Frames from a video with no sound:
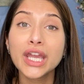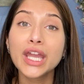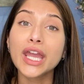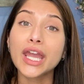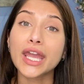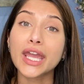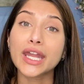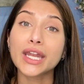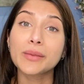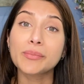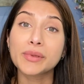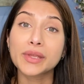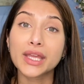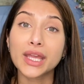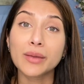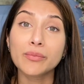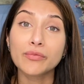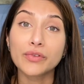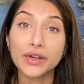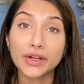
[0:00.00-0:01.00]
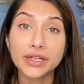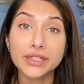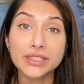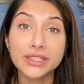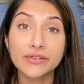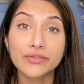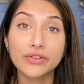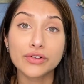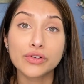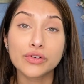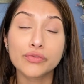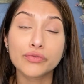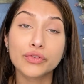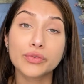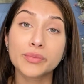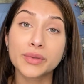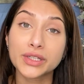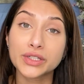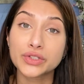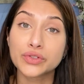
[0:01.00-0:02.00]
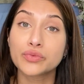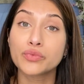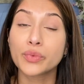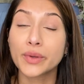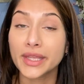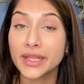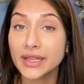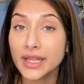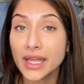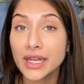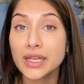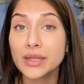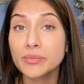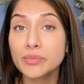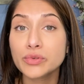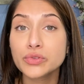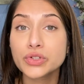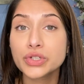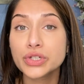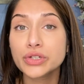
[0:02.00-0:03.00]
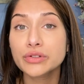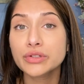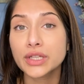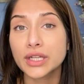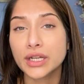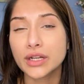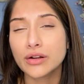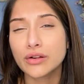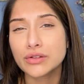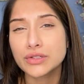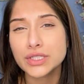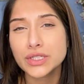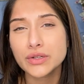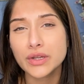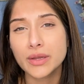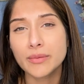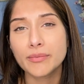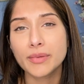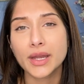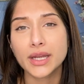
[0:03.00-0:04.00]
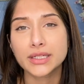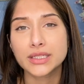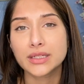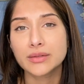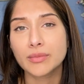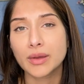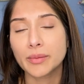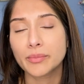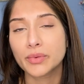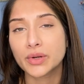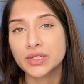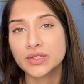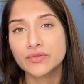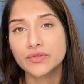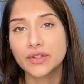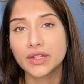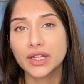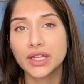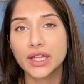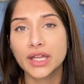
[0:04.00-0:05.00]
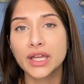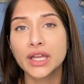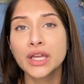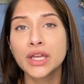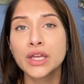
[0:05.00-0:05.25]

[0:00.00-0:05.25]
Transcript: and it became very difficult for me to wean that nipple shield, and it also impacted my breastfeeding